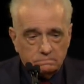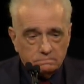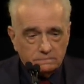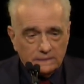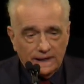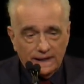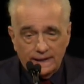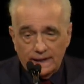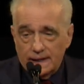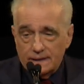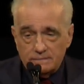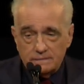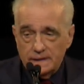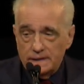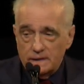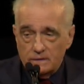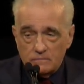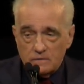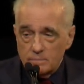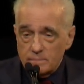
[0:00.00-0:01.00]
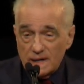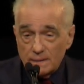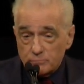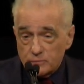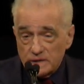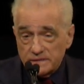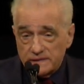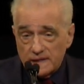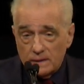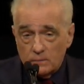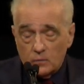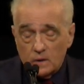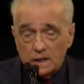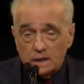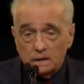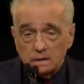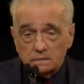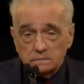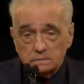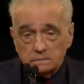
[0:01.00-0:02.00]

I really don't remember it that well.